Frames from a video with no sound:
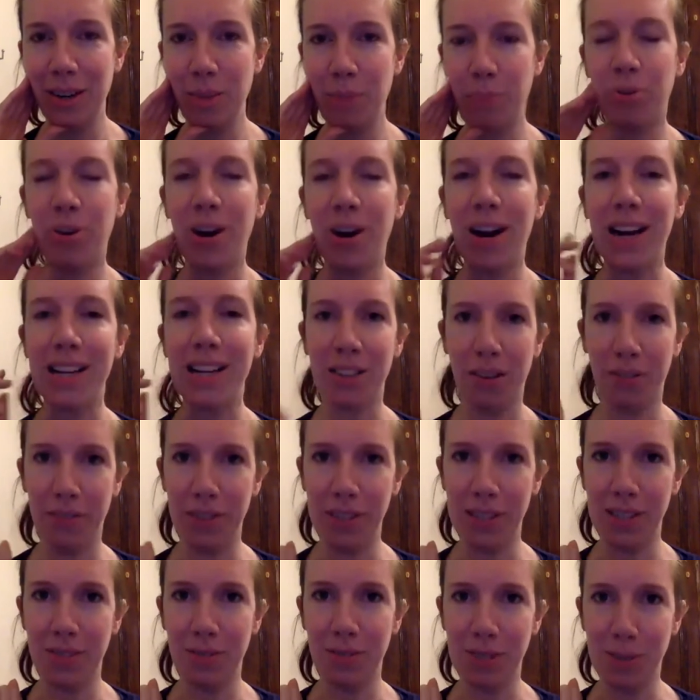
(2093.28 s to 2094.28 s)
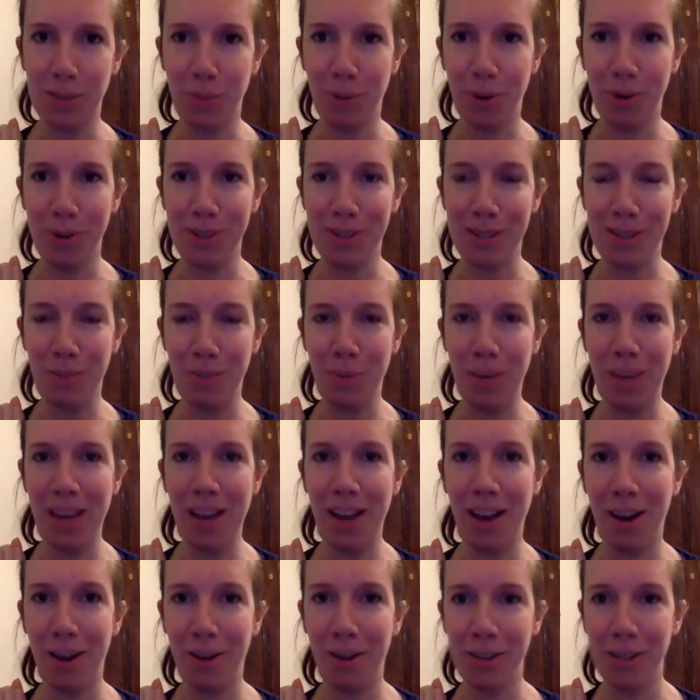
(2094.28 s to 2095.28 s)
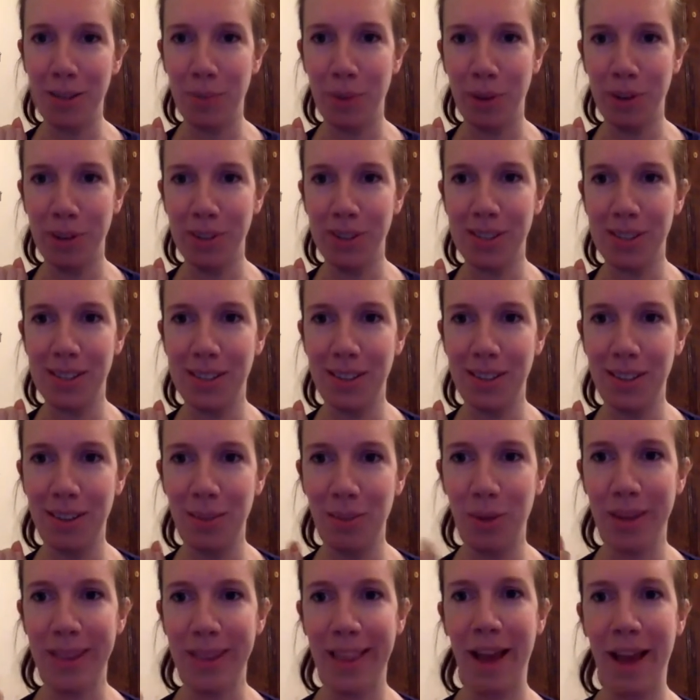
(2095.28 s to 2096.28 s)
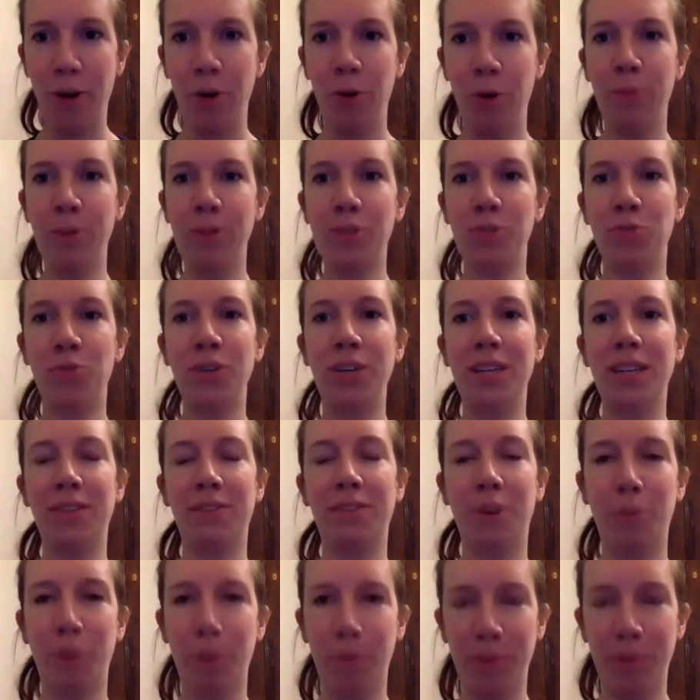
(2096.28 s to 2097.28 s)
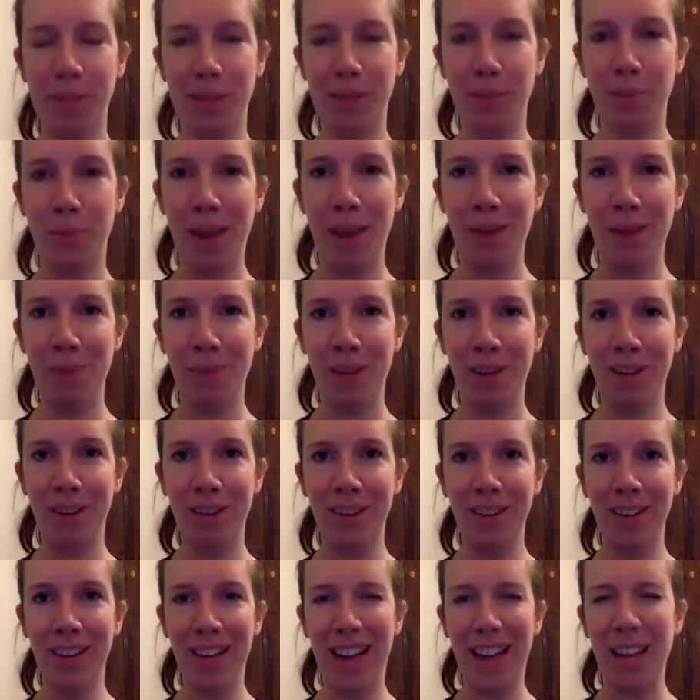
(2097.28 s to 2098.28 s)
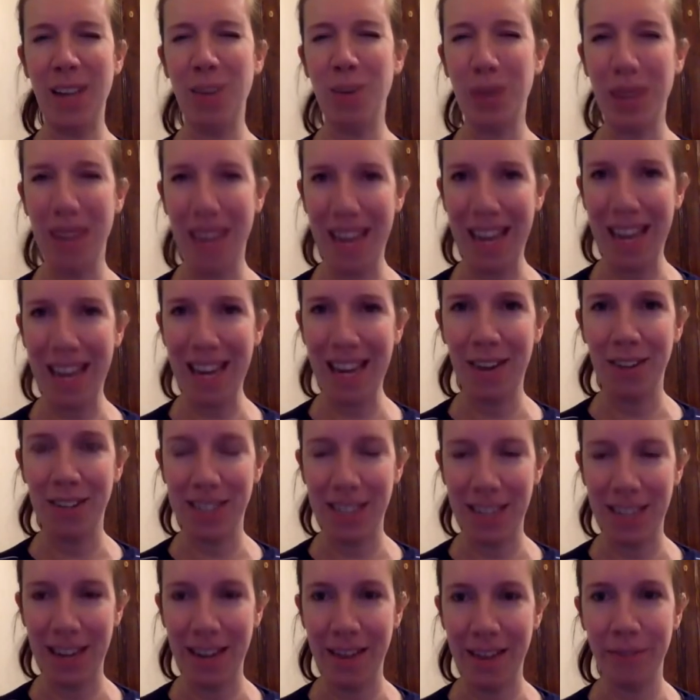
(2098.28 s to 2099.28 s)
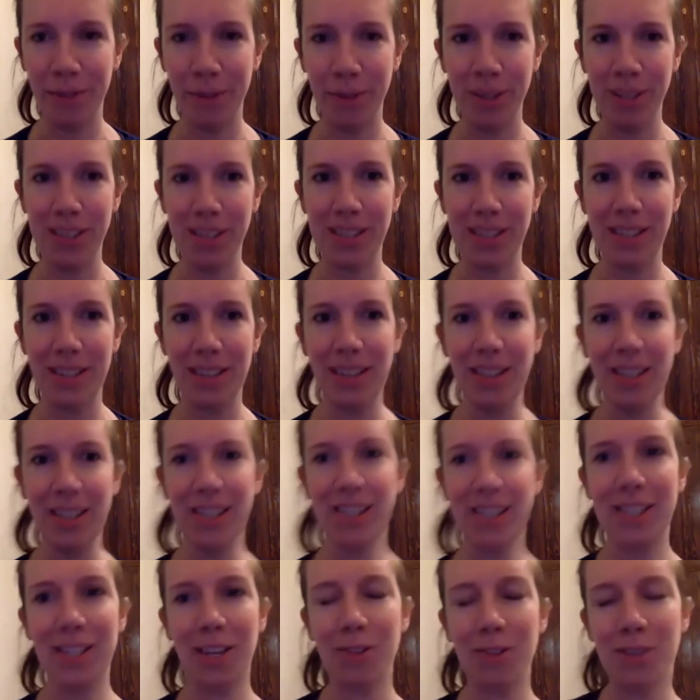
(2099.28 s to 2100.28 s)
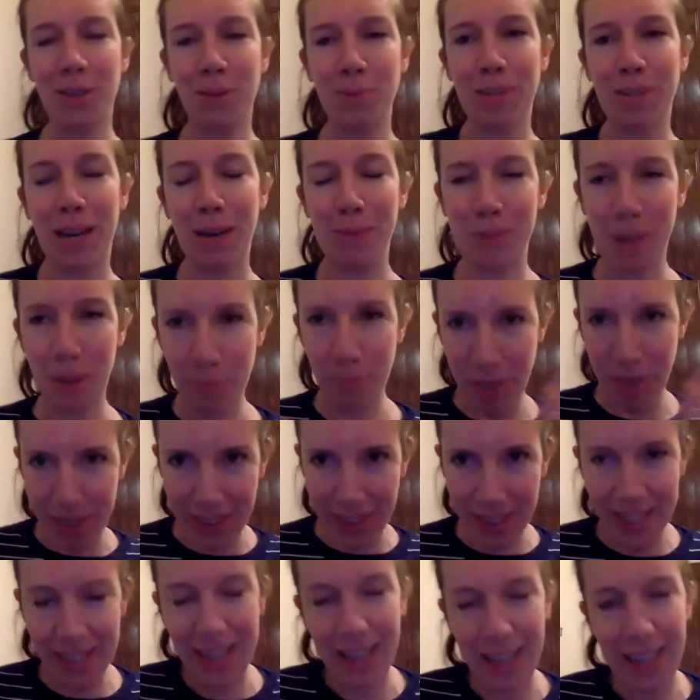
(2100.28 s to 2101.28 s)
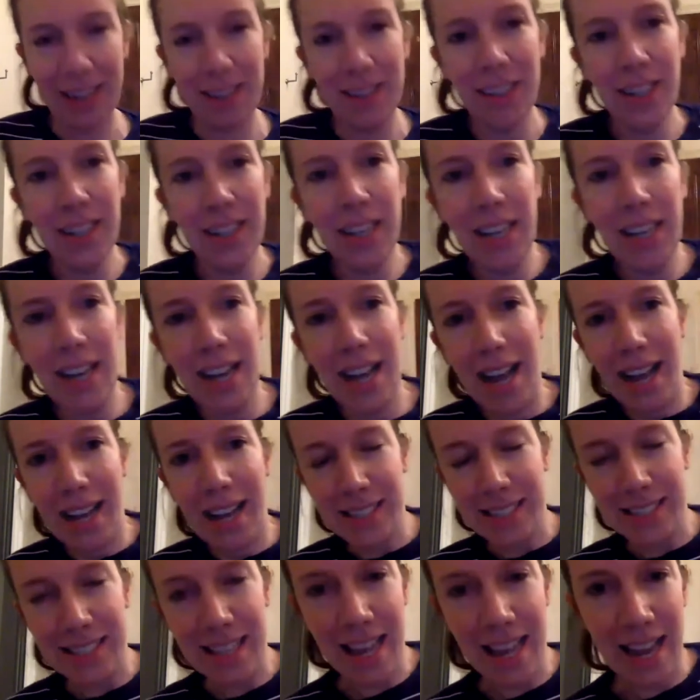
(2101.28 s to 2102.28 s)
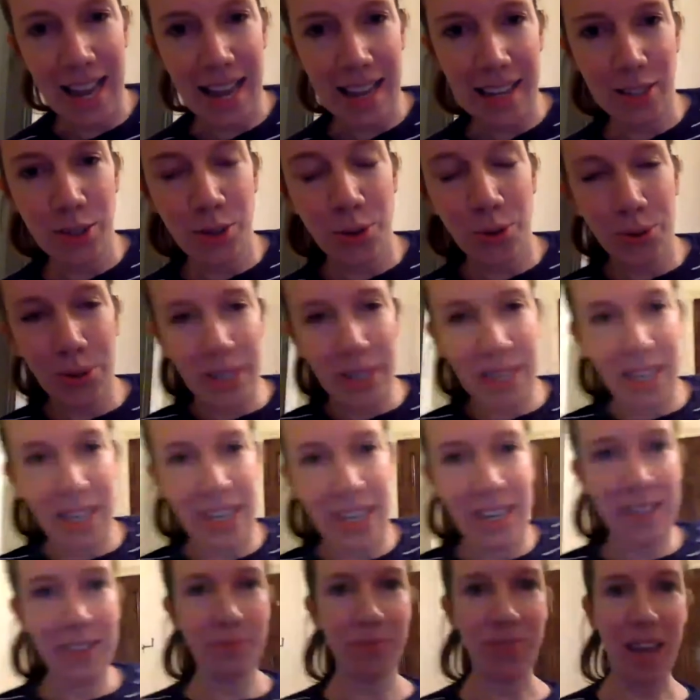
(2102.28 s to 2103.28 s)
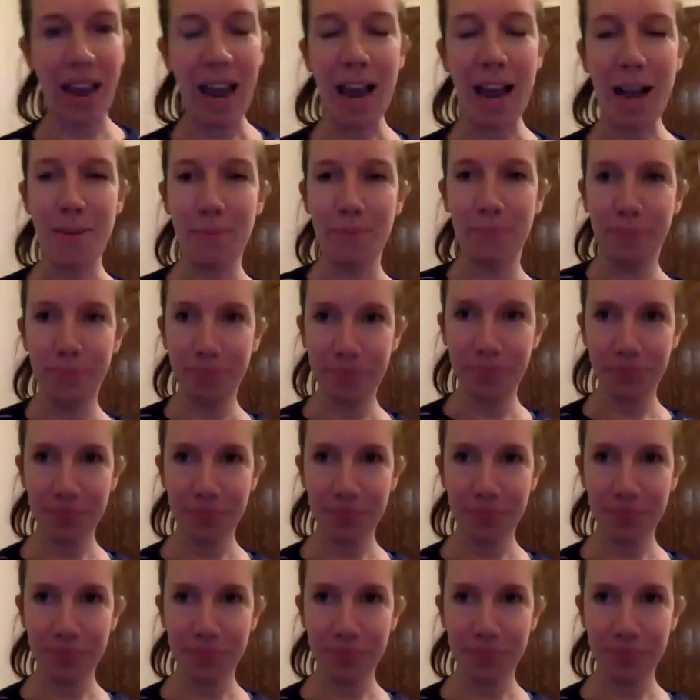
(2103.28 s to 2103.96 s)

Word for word: press office response, PR response, where they're almost reading from a piece of paper and you can hear it in their voice. So sometimes I'm thinking as they're talking um,